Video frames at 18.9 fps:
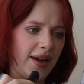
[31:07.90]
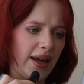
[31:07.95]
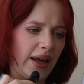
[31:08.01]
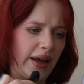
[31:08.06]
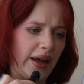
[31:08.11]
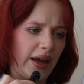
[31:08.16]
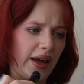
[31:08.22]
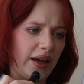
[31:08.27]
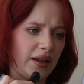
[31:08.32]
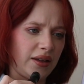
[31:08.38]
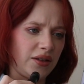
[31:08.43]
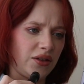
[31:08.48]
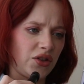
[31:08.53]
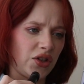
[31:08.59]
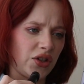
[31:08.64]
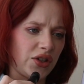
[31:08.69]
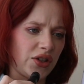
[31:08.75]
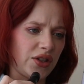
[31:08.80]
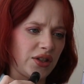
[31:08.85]
And
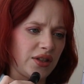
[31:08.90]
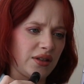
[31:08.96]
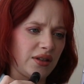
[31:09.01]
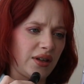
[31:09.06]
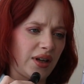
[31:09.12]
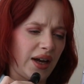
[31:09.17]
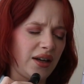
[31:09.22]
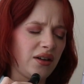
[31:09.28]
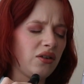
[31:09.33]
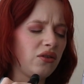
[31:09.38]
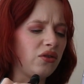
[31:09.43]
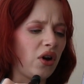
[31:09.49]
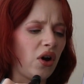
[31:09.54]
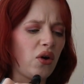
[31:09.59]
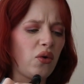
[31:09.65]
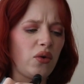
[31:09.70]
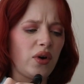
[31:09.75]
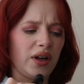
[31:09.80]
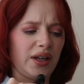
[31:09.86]
just, I don't
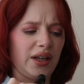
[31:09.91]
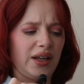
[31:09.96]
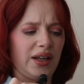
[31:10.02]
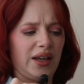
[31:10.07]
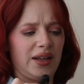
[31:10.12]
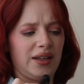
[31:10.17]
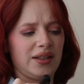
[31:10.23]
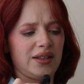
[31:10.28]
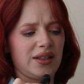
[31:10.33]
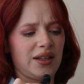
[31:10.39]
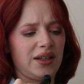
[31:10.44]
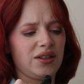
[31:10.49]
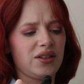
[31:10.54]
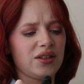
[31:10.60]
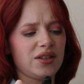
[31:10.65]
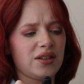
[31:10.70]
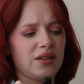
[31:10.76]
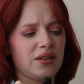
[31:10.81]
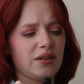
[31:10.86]
know what it is. I
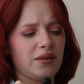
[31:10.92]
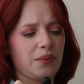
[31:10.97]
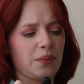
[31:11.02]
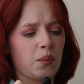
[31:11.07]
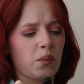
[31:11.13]
just